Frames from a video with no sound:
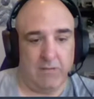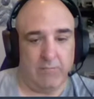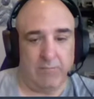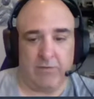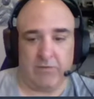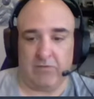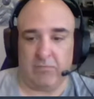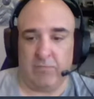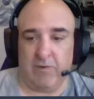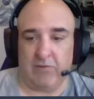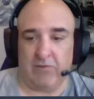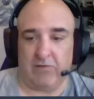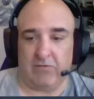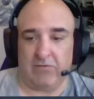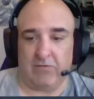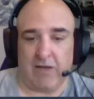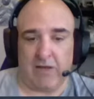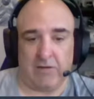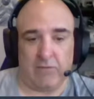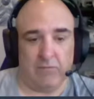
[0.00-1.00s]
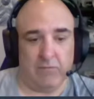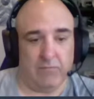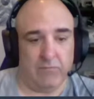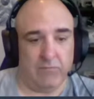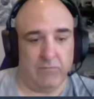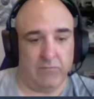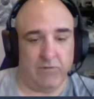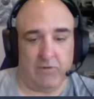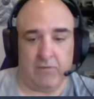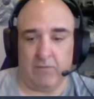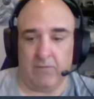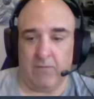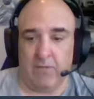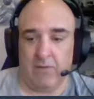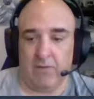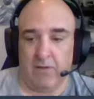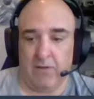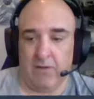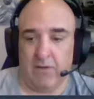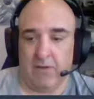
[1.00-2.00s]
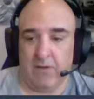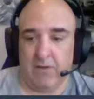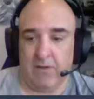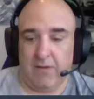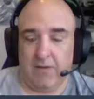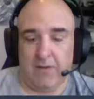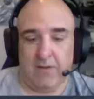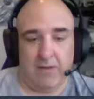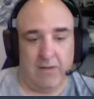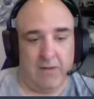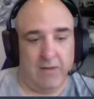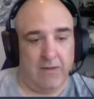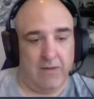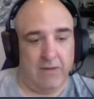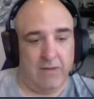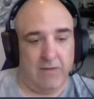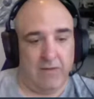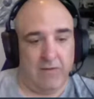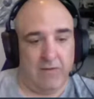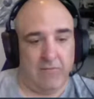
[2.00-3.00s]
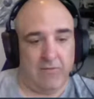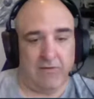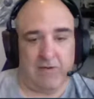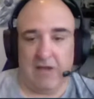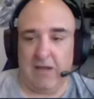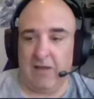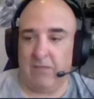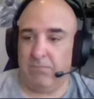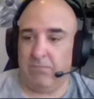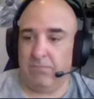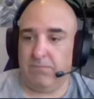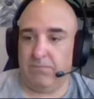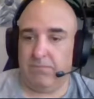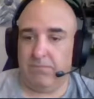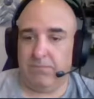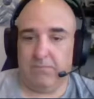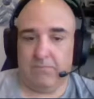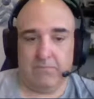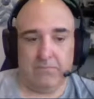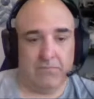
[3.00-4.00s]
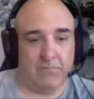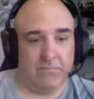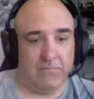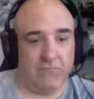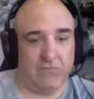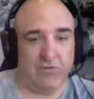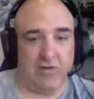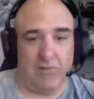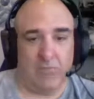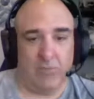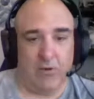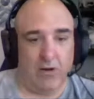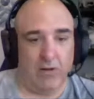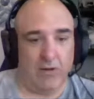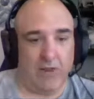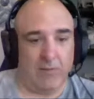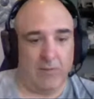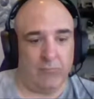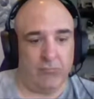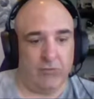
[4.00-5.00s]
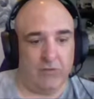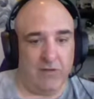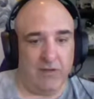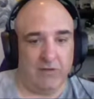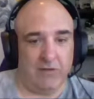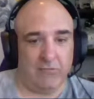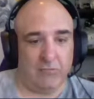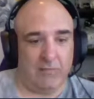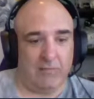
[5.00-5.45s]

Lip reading: Picks and Parlays channel. So for Tim Earl, I'm Sean Higgs.